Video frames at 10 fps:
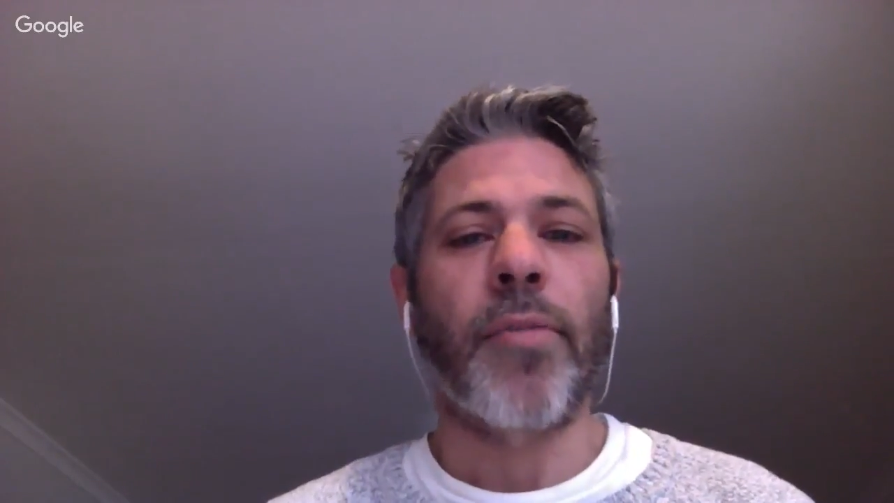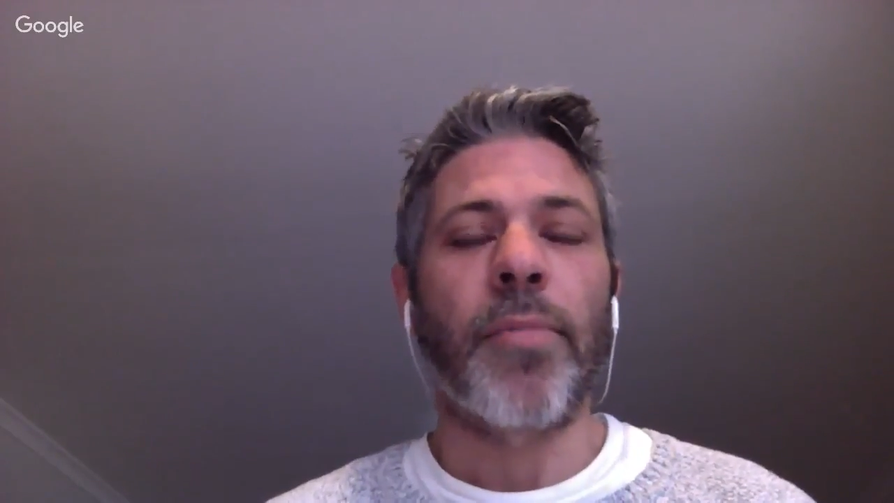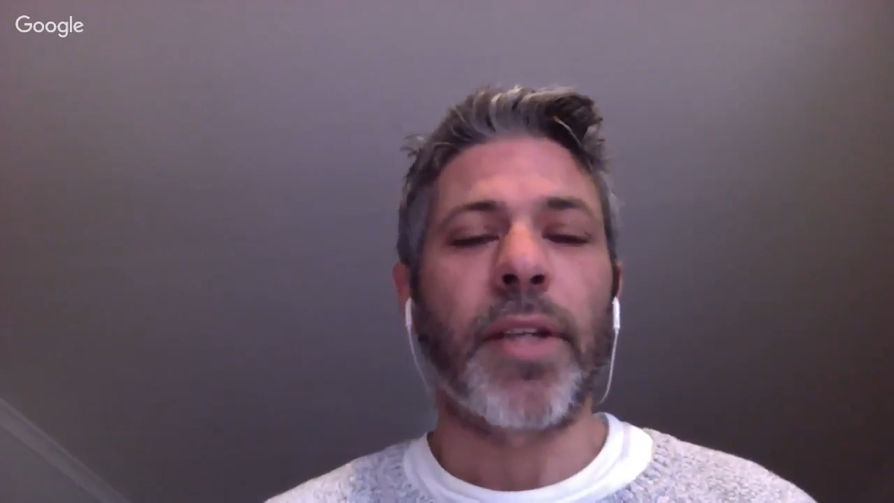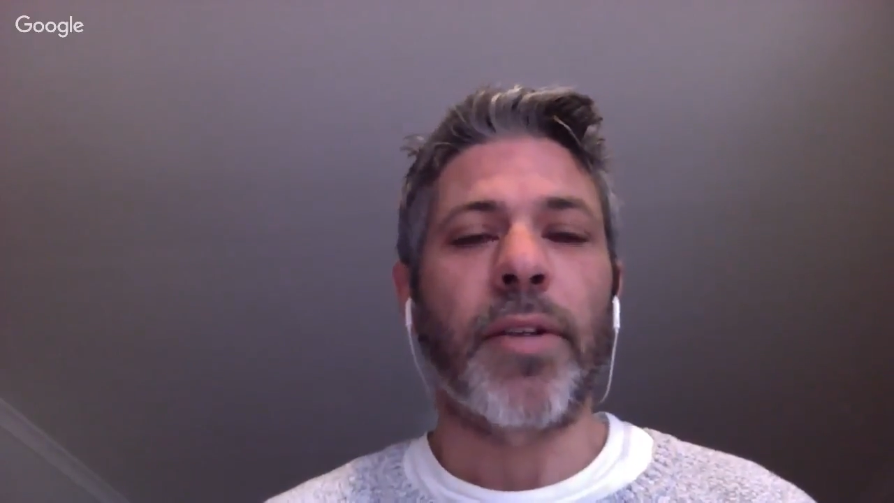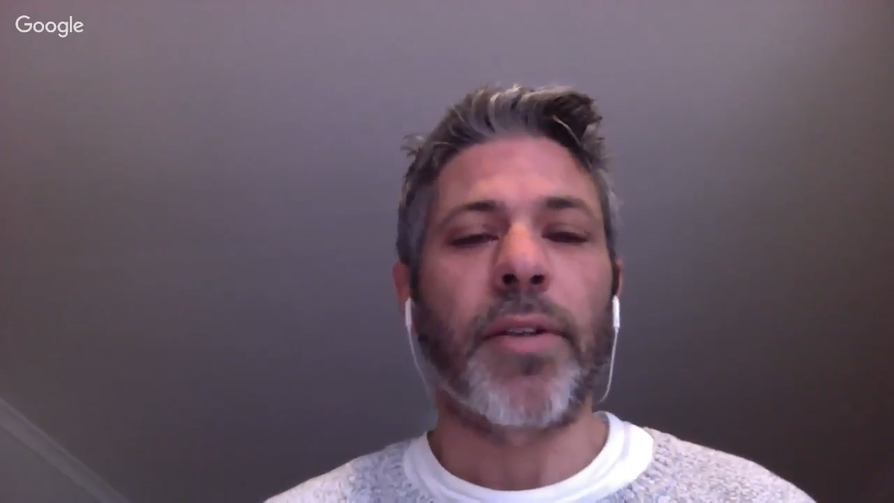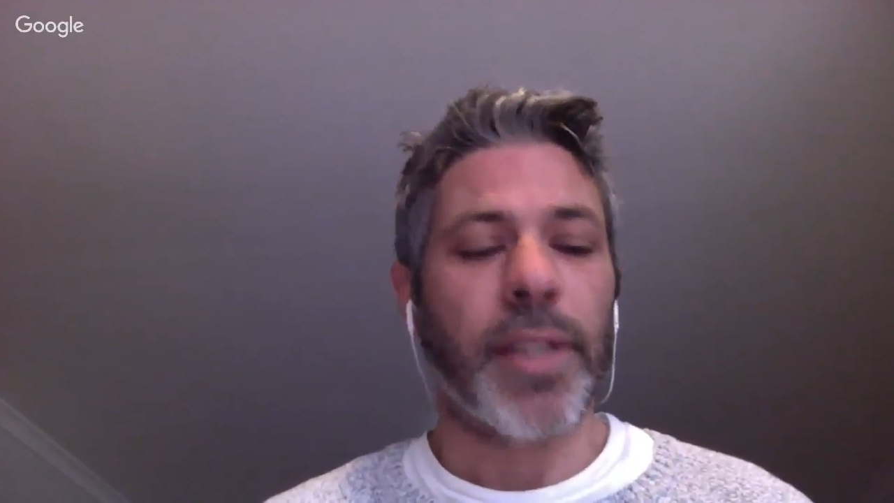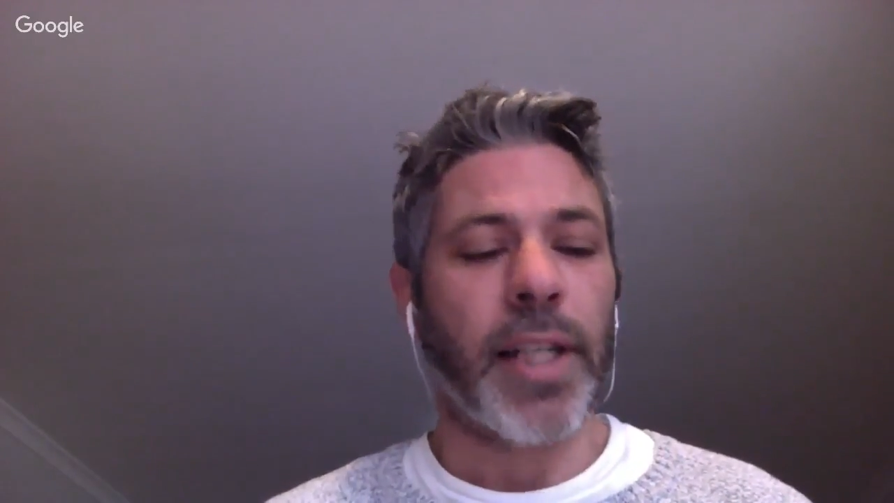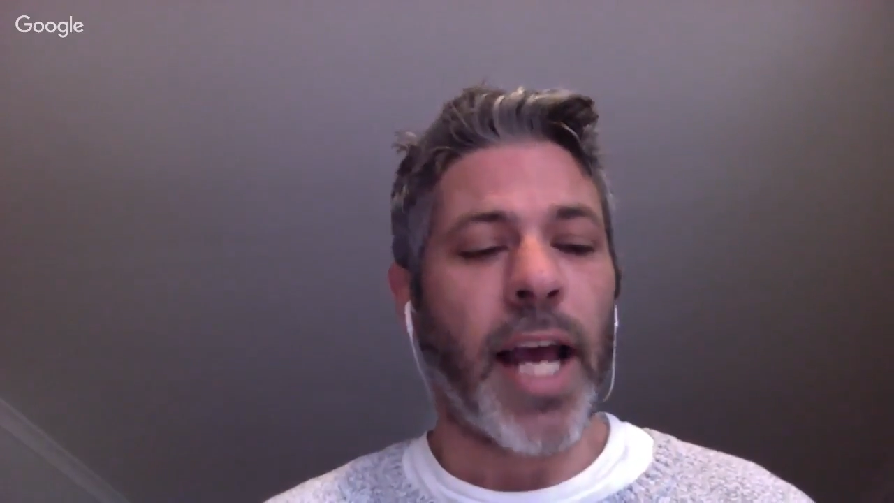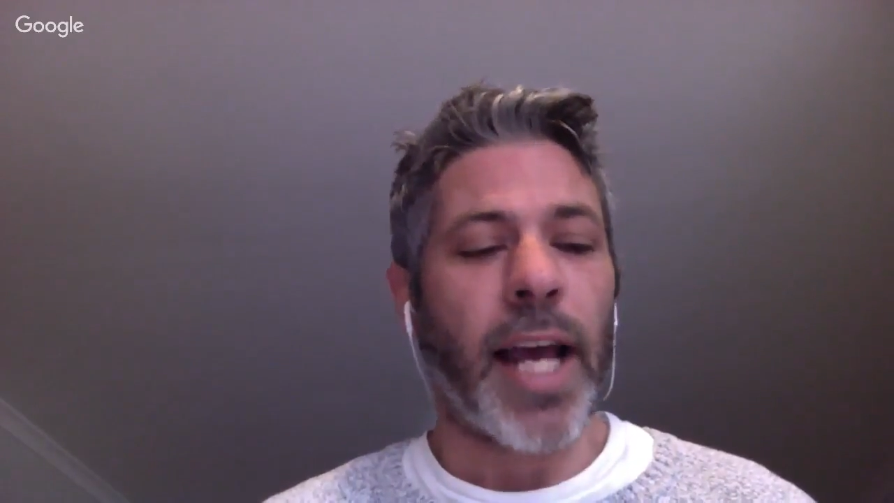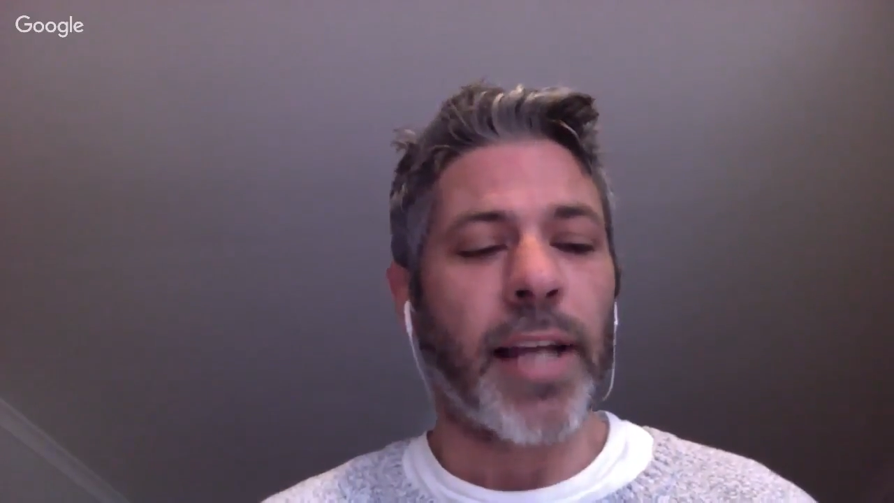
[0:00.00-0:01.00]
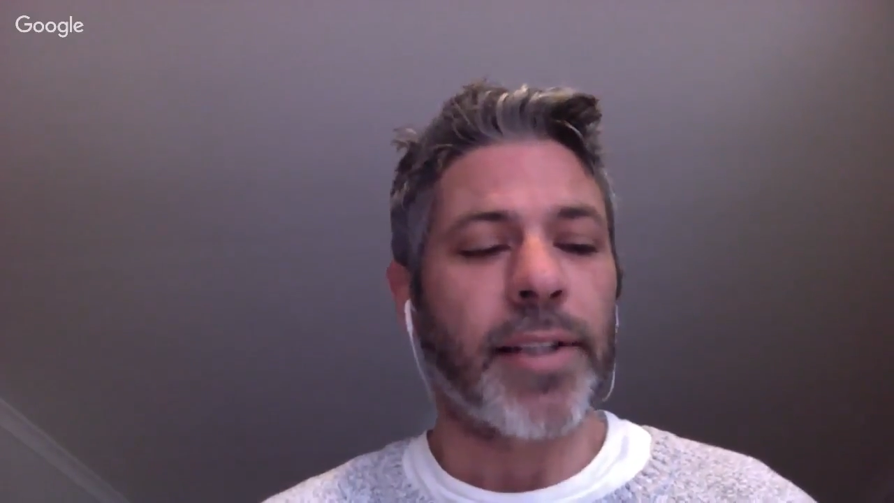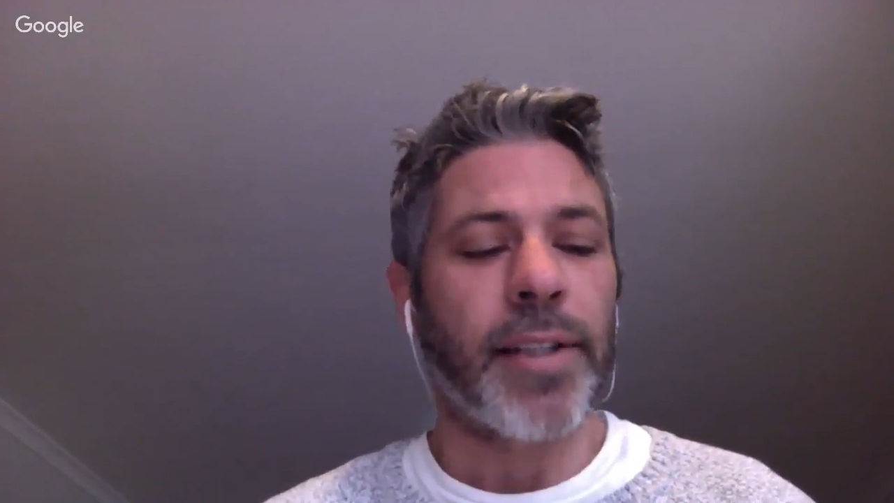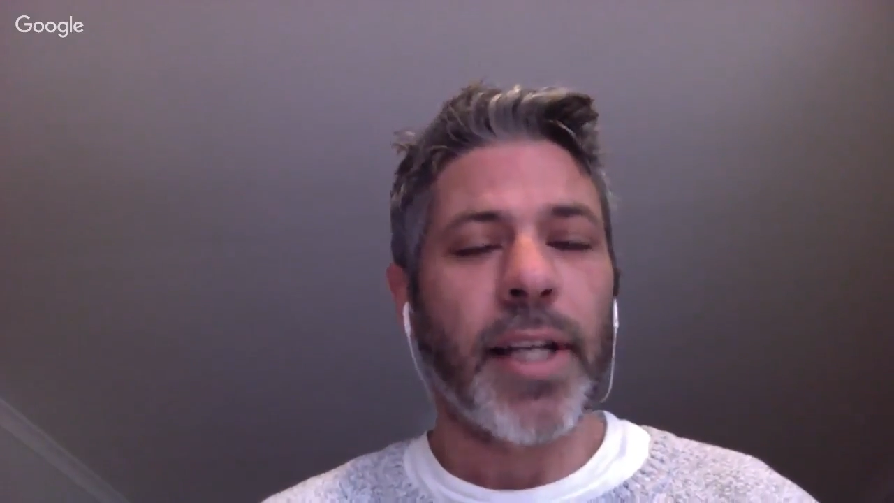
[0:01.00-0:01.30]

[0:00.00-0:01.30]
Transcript: because it has